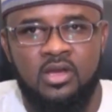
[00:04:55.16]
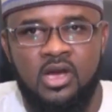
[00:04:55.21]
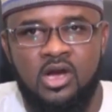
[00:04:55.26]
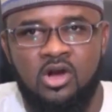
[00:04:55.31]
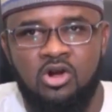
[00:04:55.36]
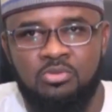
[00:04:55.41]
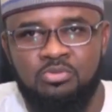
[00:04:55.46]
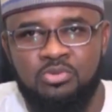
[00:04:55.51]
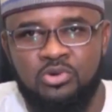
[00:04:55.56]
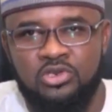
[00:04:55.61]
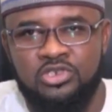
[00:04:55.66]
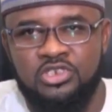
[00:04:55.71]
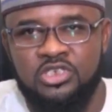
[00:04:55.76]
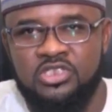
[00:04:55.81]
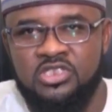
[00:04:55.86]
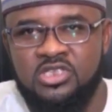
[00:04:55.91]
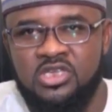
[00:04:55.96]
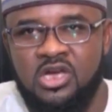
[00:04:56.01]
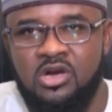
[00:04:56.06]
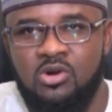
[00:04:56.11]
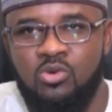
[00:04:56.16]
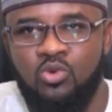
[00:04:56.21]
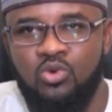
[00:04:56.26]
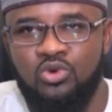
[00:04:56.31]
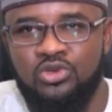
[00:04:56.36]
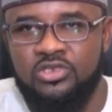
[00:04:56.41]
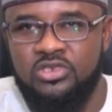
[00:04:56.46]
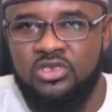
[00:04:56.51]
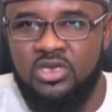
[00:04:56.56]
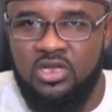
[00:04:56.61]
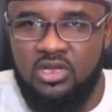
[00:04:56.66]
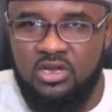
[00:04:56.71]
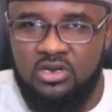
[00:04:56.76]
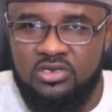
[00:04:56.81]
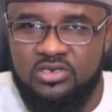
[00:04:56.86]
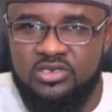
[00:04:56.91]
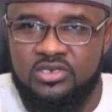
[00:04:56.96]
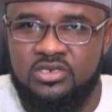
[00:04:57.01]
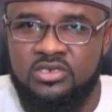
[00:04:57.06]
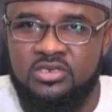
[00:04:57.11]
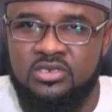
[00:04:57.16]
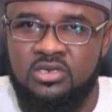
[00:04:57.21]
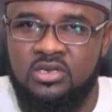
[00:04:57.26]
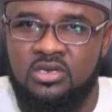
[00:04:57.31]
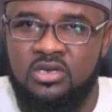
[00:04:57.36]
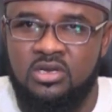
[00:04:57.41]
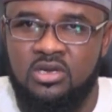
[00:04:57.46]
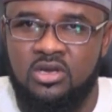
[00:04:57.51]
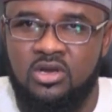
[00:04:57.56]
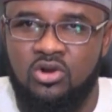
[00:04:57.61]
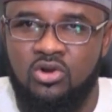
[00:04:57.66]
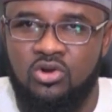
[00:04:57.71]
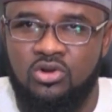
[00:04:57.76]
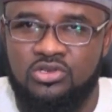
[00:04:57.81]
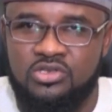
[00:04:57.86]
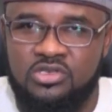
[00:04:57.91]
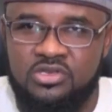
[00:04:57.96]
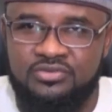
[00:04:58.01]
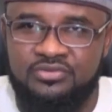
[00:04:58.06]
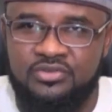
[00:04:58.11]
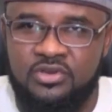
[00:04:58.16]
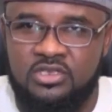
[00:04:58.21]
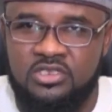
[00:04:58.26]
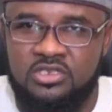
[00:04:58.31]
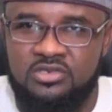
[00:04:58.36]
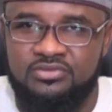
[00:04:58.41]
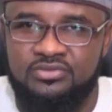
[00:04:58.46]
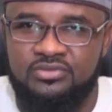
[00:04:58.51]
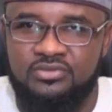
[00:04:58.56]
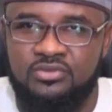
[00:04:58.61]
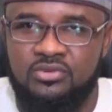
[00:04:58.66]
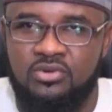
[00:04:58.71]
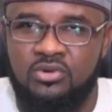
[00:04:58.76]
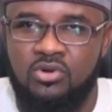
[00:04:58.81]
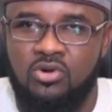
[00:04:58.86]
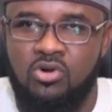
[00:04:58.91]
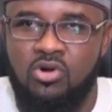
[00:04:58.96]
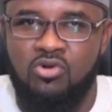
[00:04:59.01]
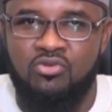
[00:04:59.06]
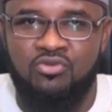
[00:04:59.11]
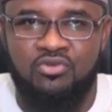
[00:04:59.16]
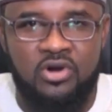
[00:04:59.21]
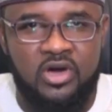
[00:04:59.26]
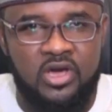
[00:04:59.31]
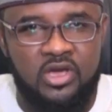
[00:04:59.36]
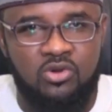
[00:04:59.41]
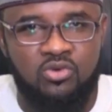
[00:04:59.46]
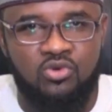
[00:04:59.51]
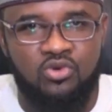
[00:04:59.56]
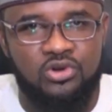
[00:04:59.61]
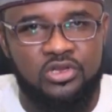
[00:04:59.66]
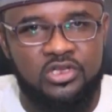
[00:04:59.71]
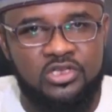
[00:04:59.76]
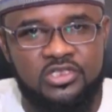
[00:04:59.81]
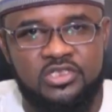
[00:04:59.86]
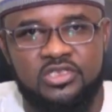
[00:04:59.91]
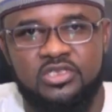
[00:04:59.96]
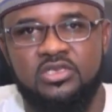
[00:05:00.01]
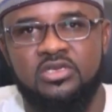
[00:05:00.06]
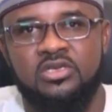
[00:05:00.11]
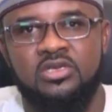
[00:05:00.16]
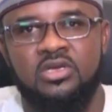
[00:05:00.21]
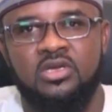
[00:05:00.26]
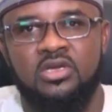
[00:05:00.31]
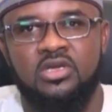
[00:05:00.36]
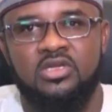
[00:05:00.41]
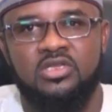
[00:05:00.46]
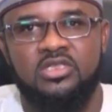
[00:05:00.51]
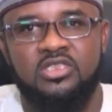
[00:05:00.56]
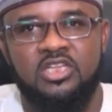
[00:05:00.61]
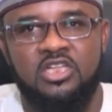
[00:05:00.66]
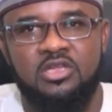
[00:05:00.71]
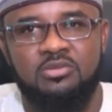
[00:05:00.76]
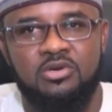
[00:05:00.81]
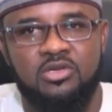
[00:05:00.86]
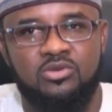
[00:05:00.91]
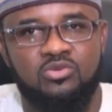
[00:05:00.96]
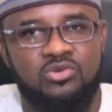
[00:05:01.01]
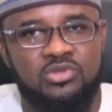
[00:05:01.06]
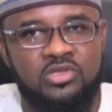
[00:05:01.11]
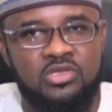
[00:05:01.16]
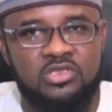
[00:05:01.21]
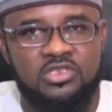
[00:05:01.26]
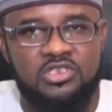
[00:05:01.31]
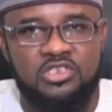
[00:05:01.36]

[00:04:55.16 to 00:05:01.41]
Our projects are world-class, cost-effective, of high quality, delivered within